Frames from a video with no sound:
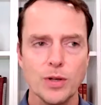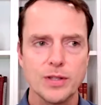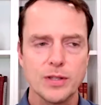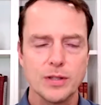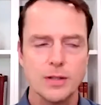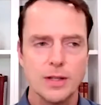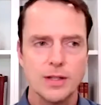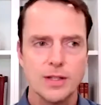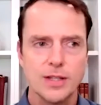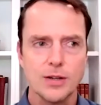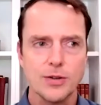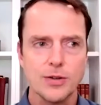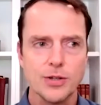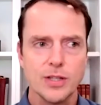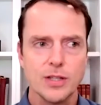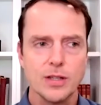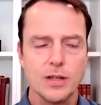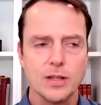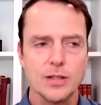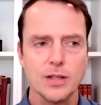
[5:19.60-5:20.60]
well, it's it's
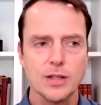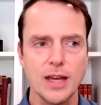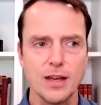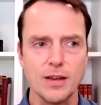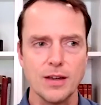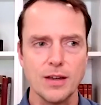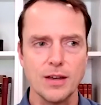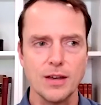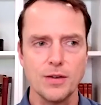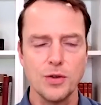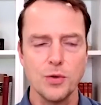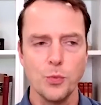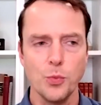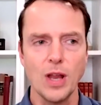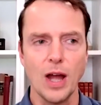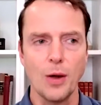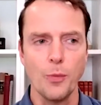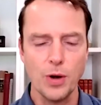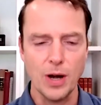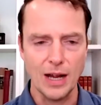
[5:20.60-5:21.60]
interesting because like
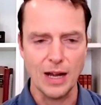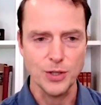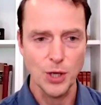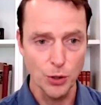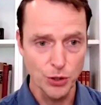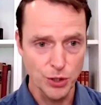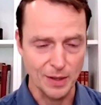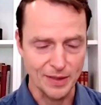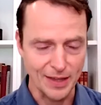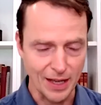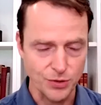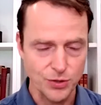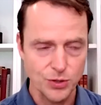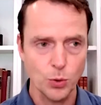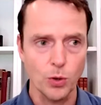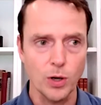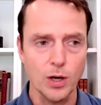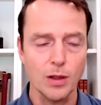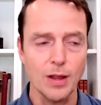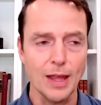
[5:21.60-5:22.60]
when I when I told you about that
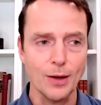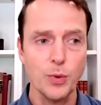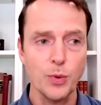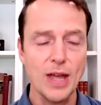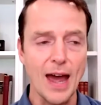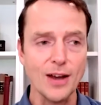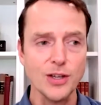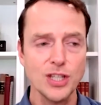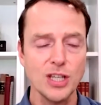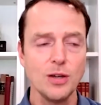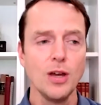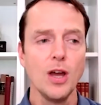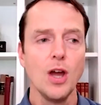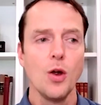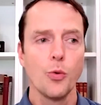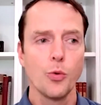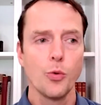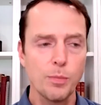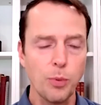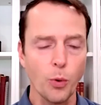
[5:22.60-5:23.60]
story, like we actually
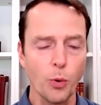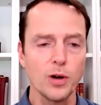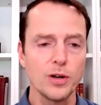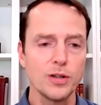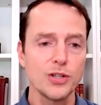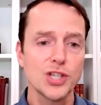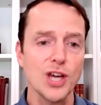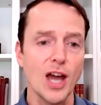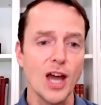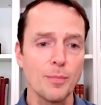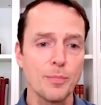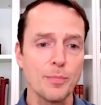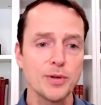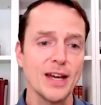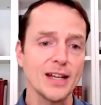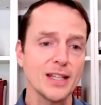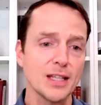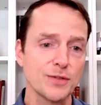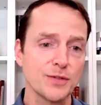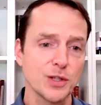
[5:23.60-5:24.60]
reported to Child
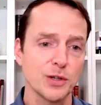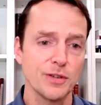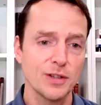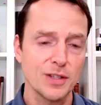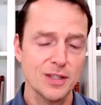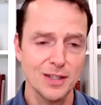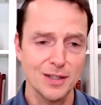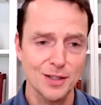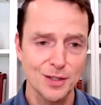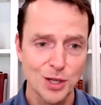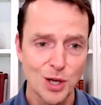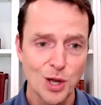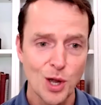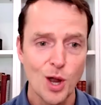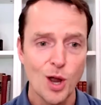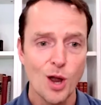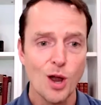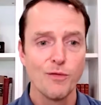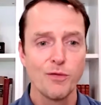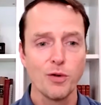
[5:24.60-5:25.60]
Protective Services
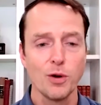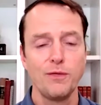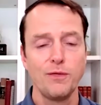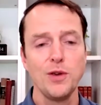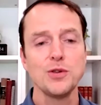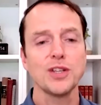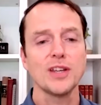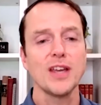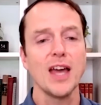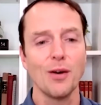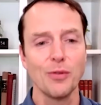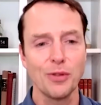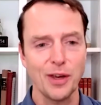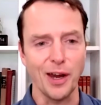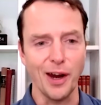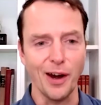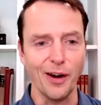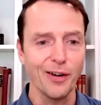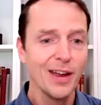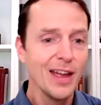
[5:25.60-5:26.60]
for refusing health
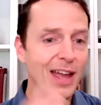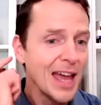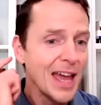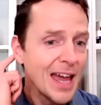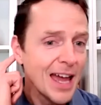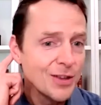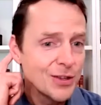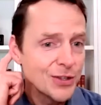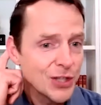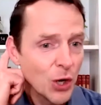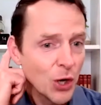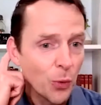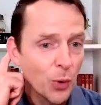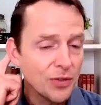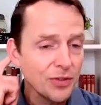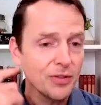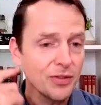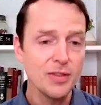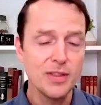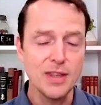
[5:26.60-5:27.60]
care, and so
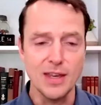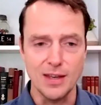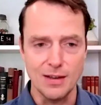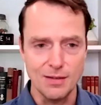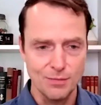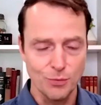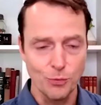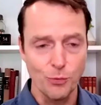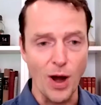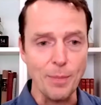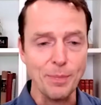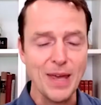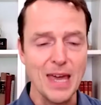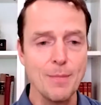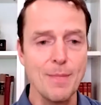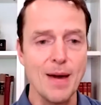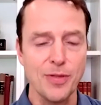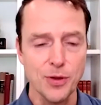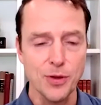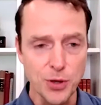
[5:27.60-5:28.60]
when the rep
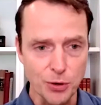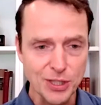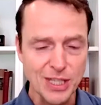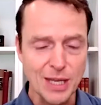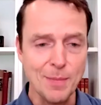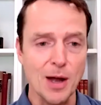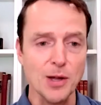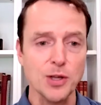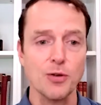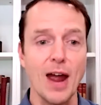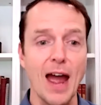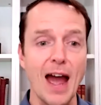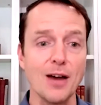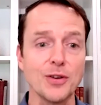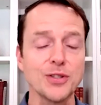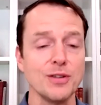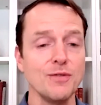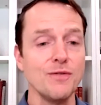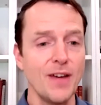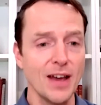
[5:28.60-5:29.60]
came out, the nurse came out to our
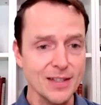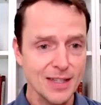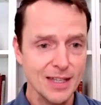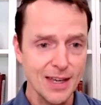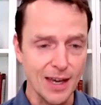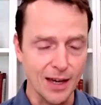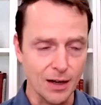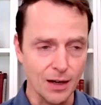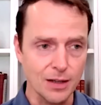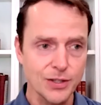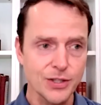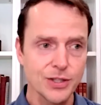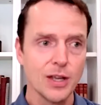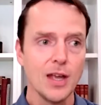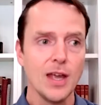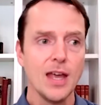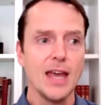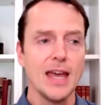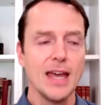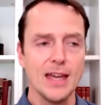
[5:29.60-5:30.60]
house to investigate us.
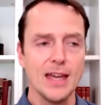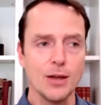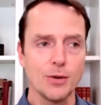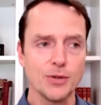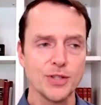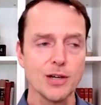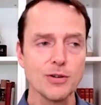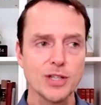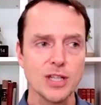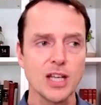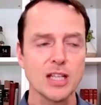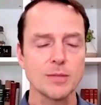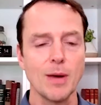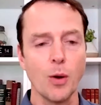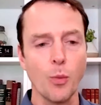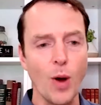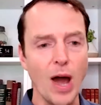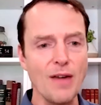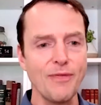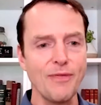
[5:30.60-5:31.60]
It was interesting because
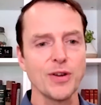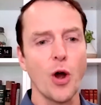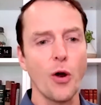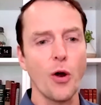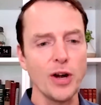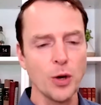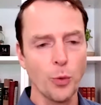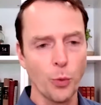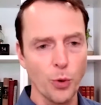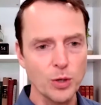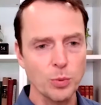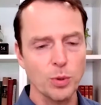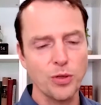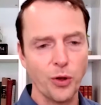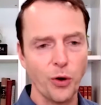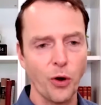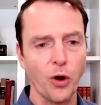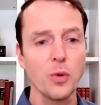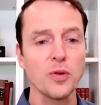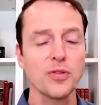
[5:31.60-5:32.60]
my wife had already worked
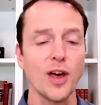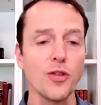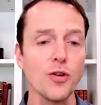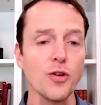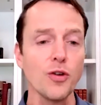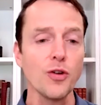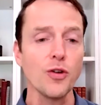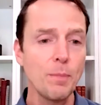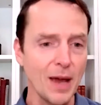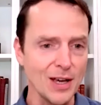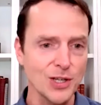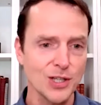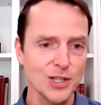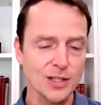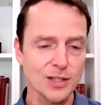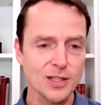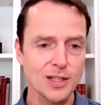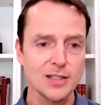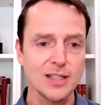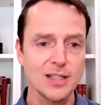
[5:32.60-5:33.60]
with her with other
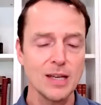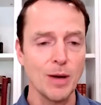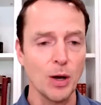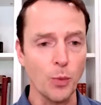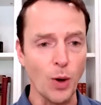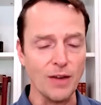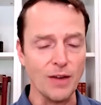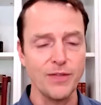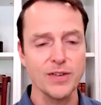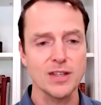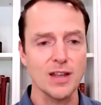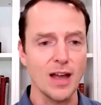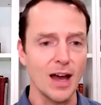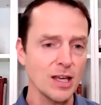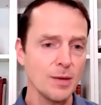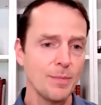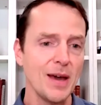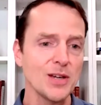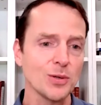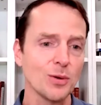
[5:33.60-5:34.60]
patients. Because again, my wife is an
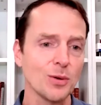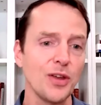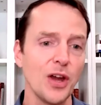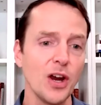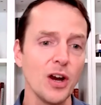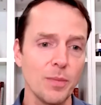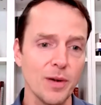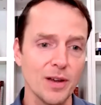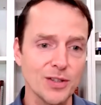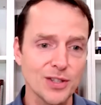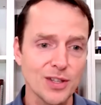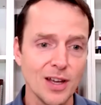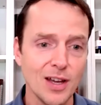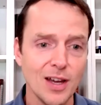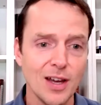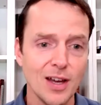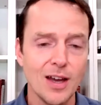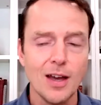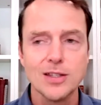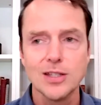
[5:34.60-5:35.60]
occupational therapist,
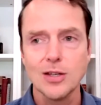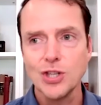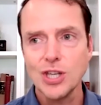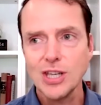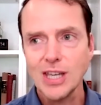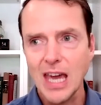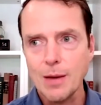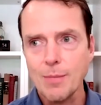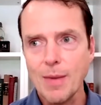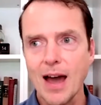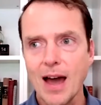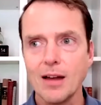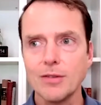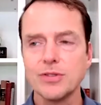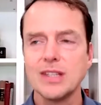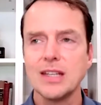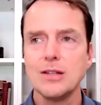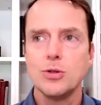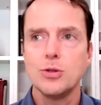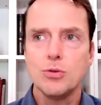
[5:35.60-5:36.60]
so she came
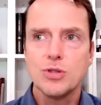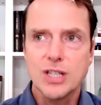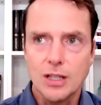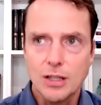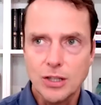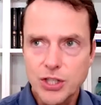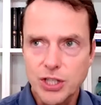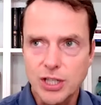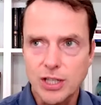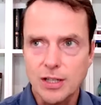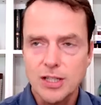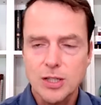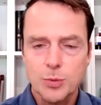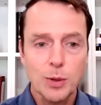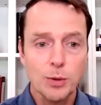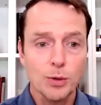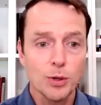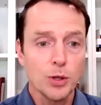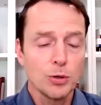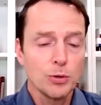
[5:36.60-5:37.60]
out, did due diligence.
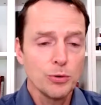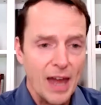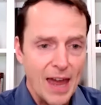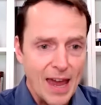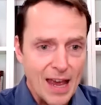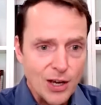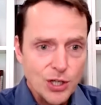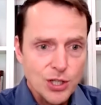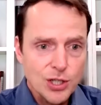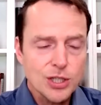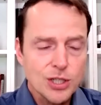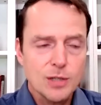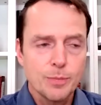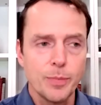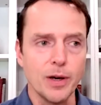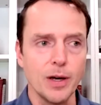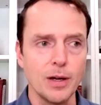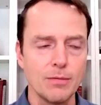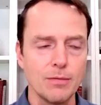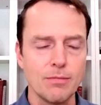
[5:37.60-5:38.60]
We were a little anxious,
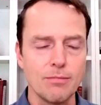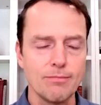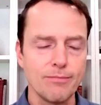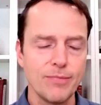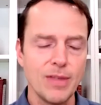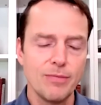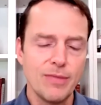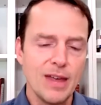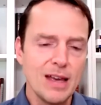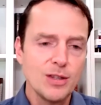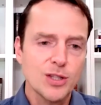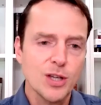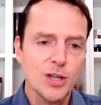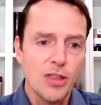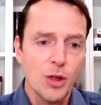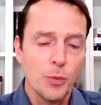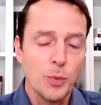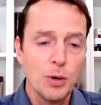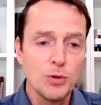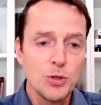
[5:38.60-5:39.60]
but they
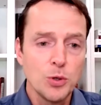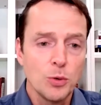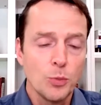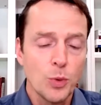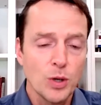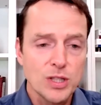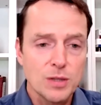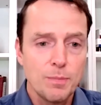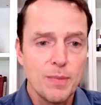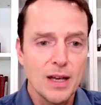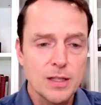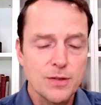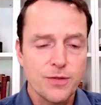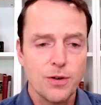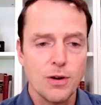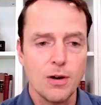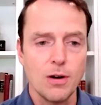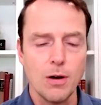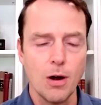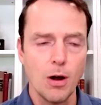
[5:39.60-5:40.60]
saw that we were doing what's best
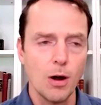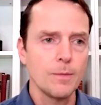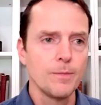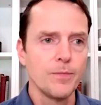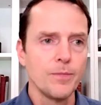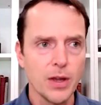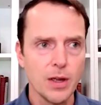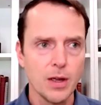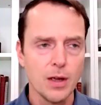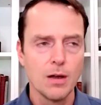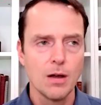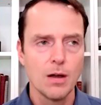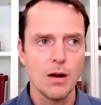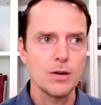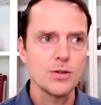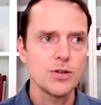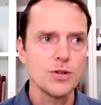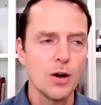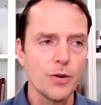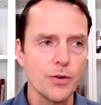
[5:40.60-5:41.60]
for our our,
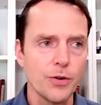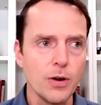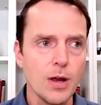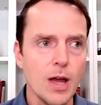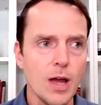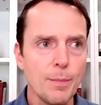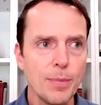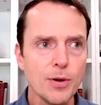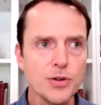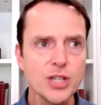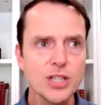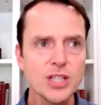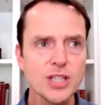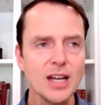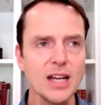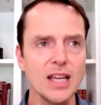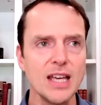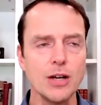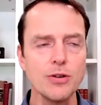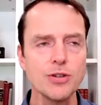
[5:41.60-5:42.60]
our daughter. It was just
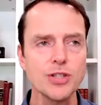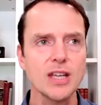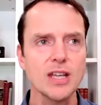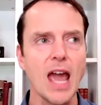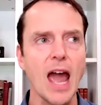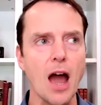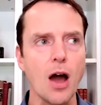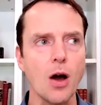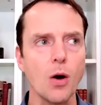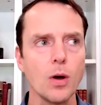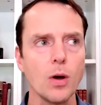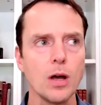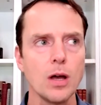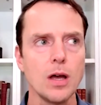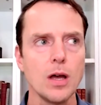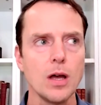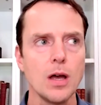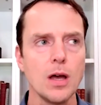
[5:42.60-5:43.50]
kind of interesting how